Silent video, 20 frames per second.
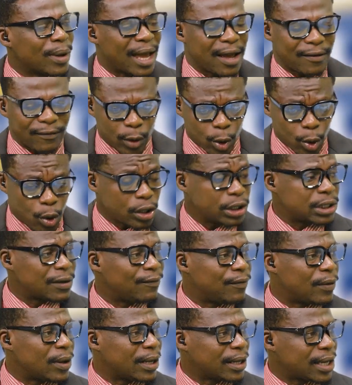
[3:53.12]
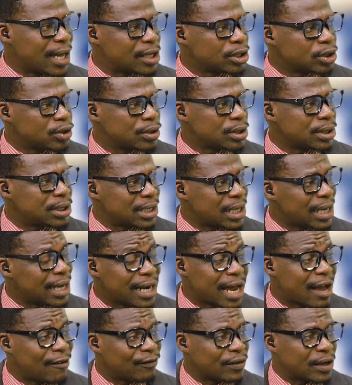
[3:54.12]
When we have lots of other countries
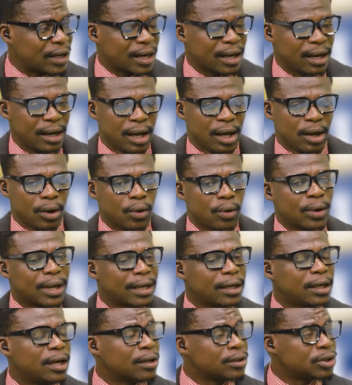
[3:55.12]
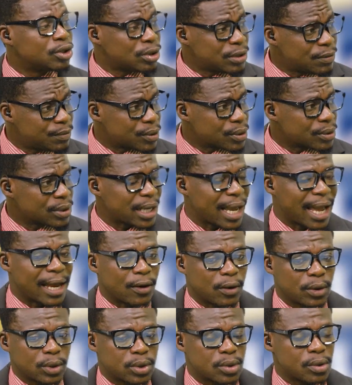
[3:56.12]
in Africa who can contribute
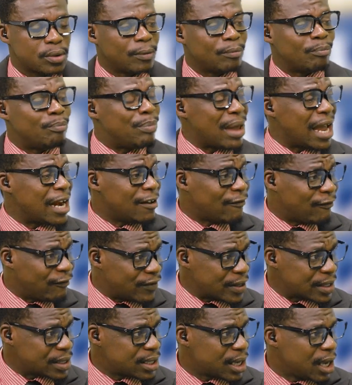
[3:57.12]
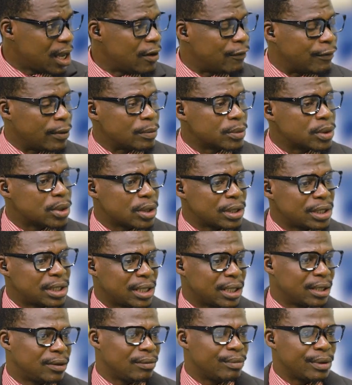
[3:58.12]
and also benefit from
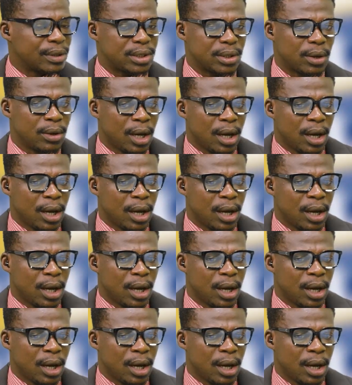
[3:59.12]
such an agreement.